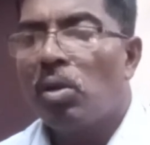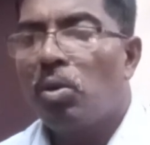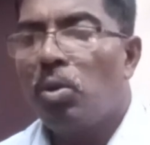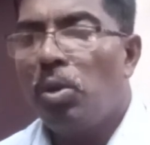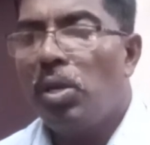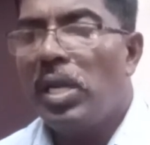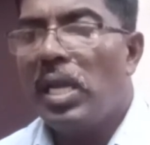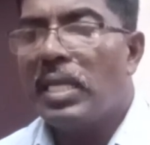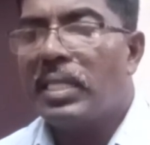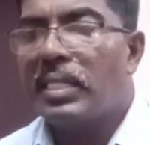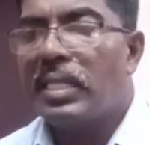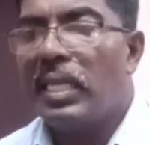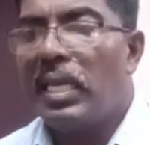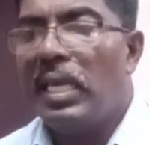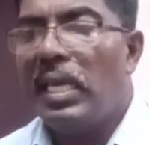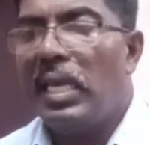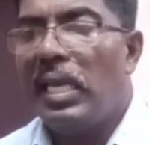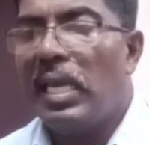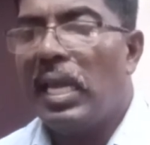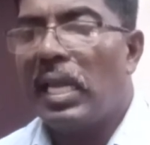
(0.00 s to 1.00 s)

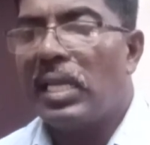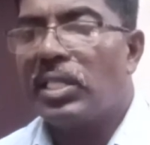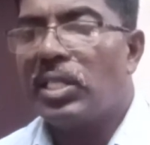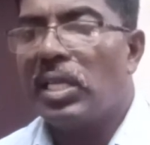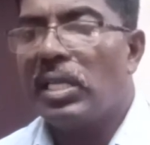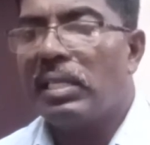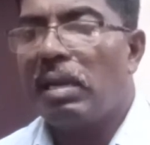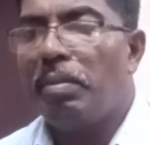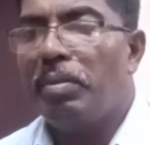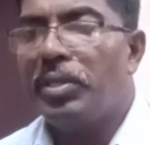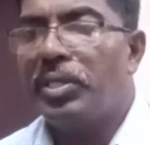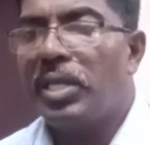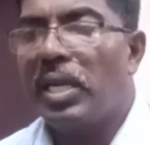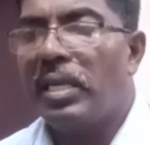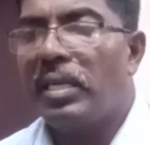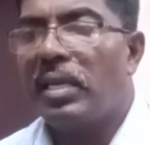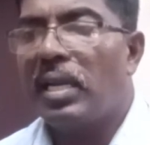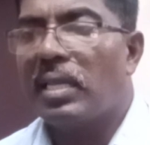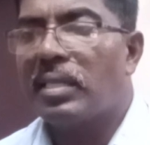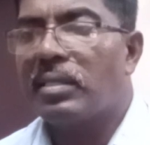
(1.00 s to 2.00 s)
Curiously, Election
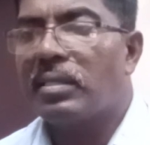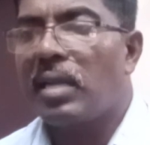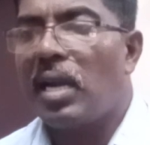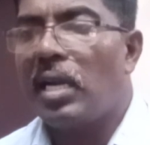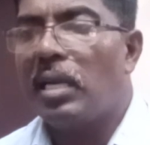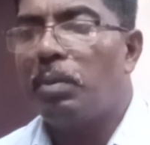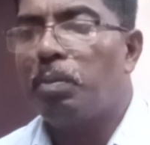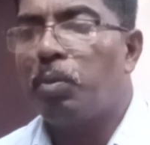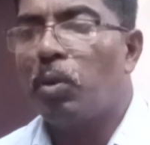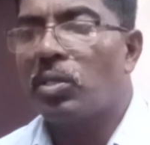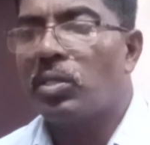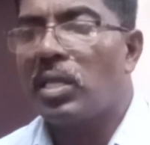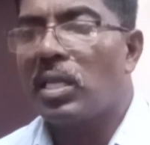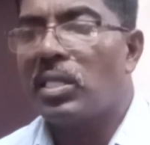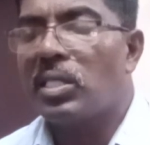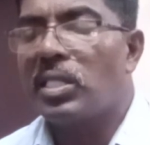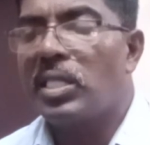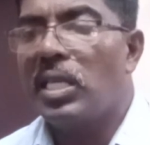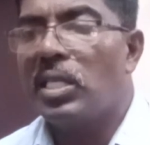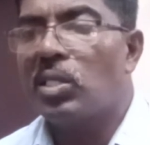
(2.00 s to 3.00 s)
Commission does not
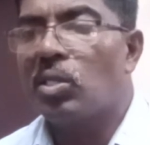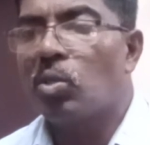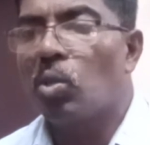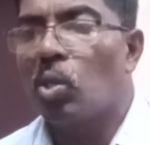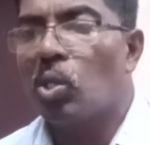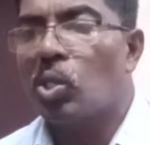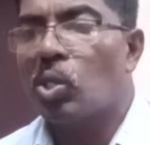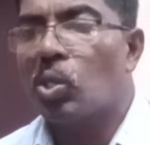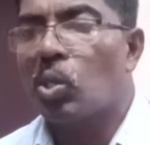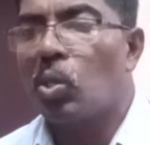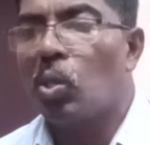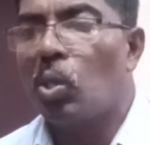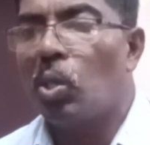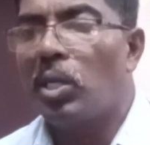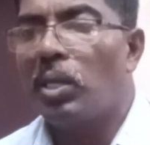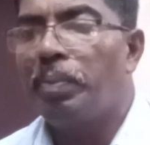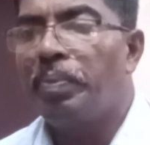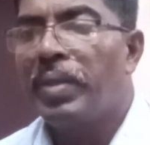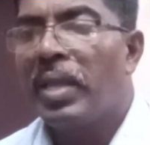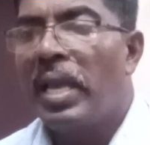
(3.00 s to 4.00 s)
possess the source
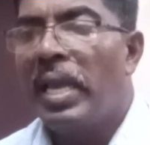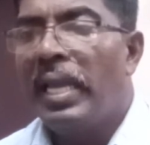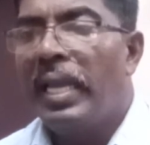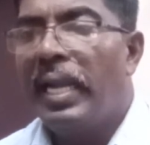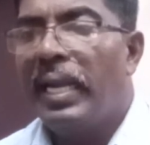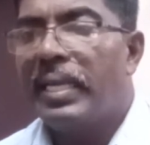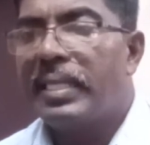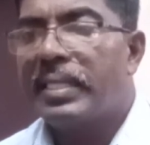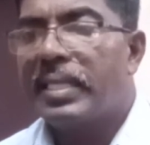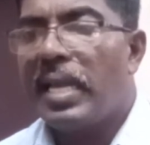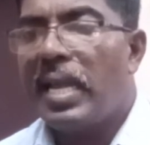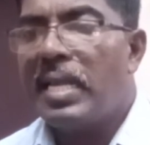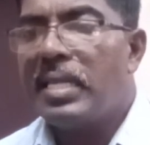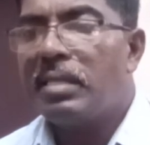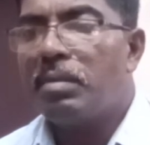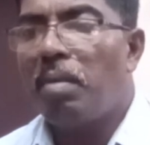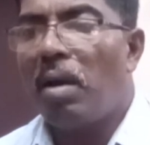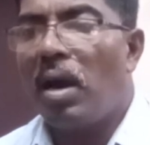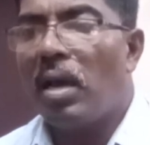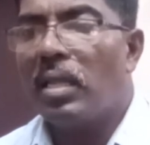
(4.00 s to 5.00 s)
code. It
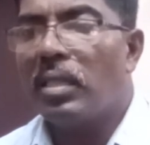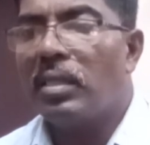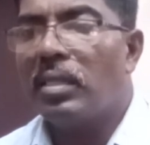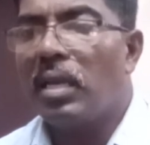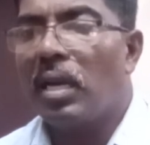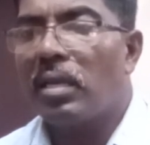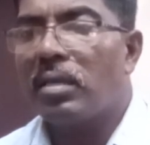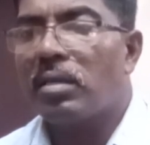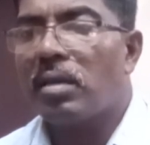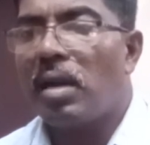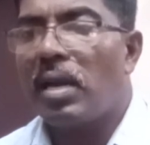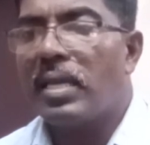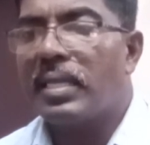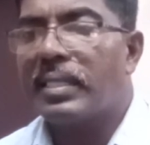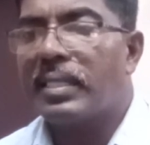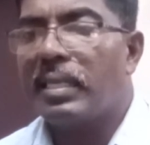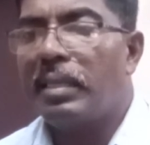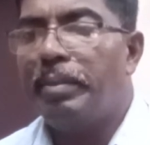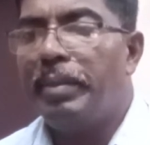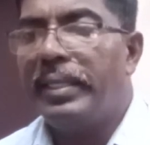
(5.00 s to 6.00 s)
says Bharat
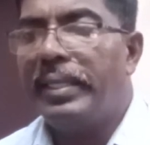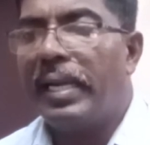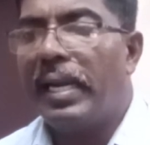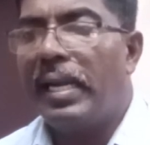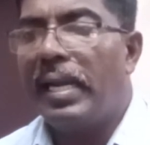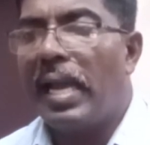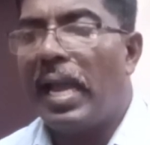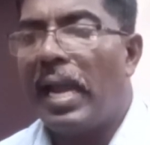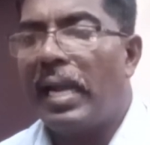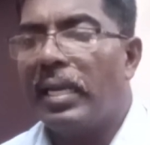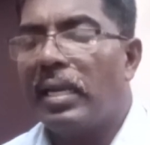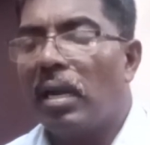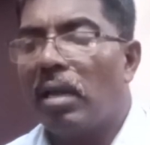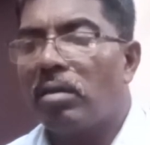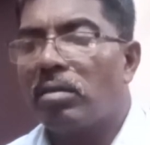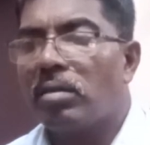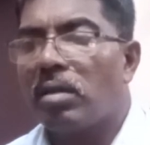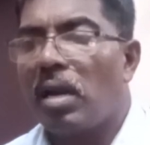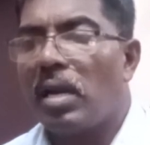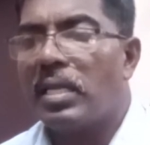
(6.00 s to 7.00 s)
Electronics Limited and
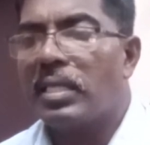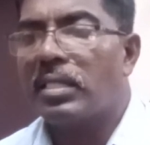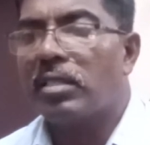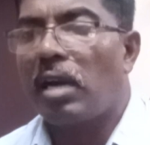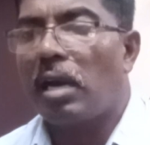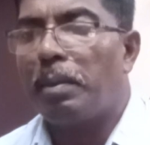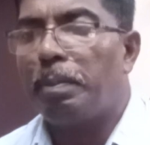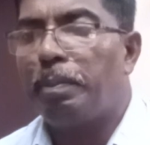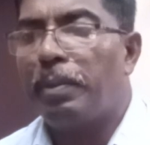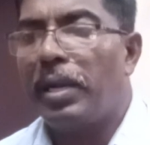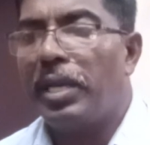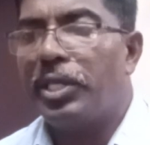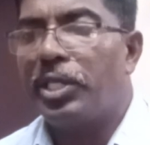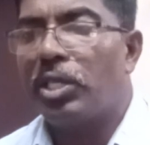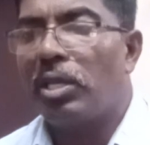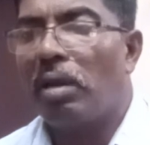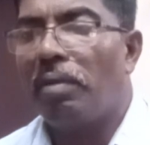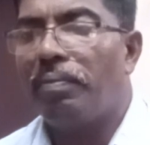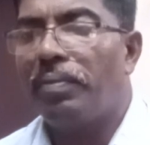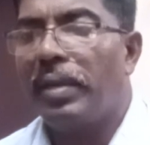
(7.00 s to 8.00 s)
Electronics
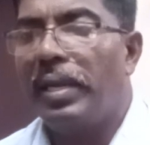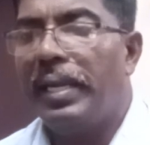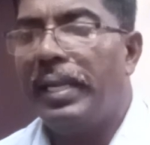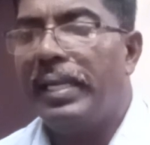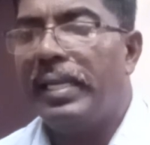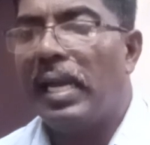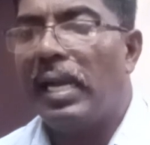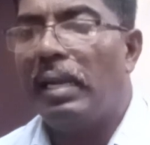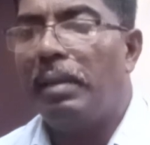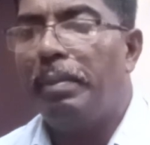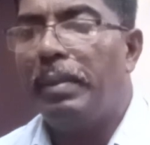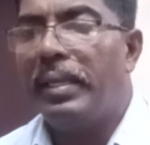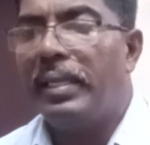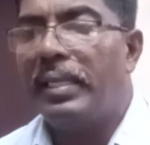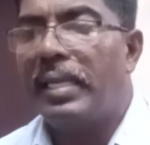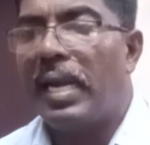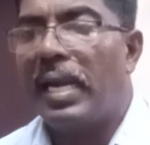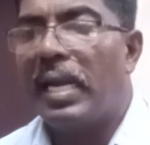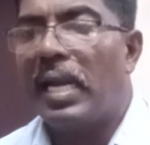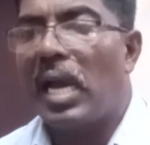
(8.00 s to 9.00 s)
Corporation of India
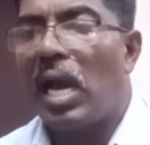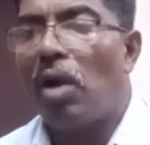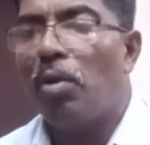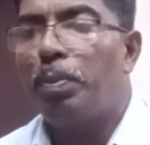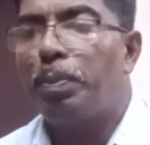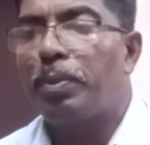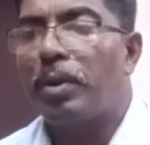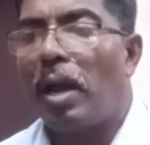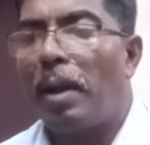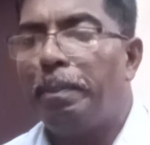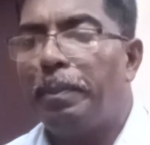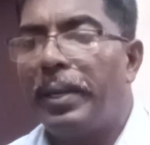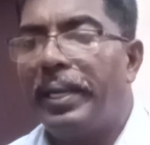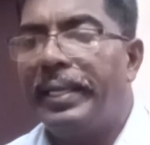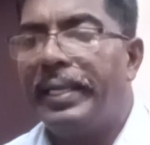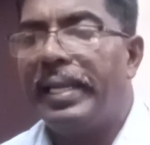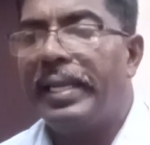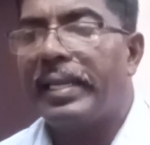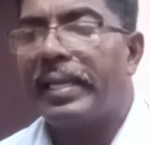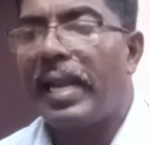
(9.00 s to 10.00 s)
Limited have
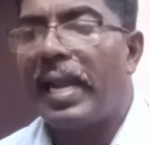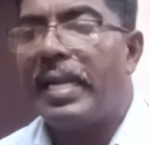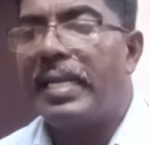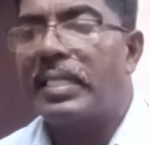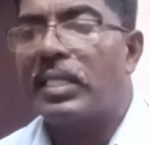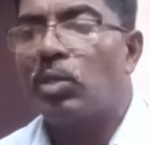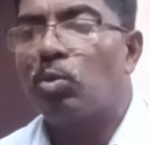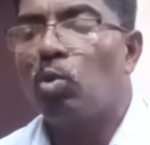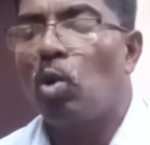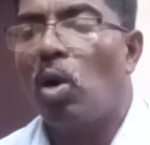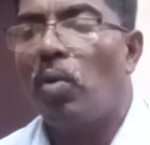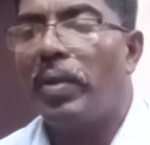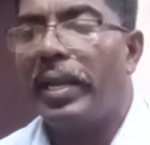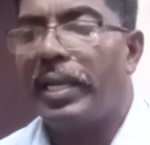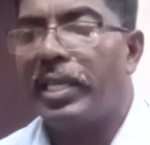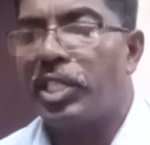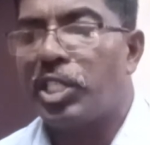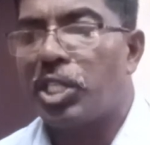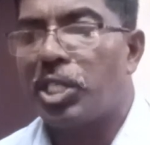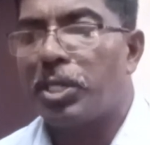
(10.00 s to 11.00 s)
proprietary rights over
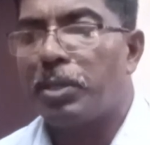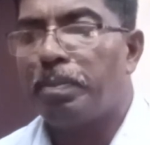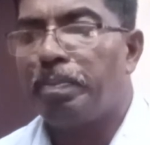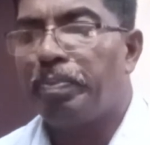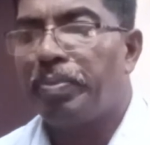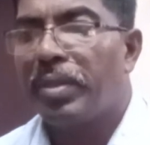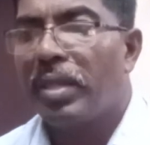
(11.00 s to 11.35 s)
it.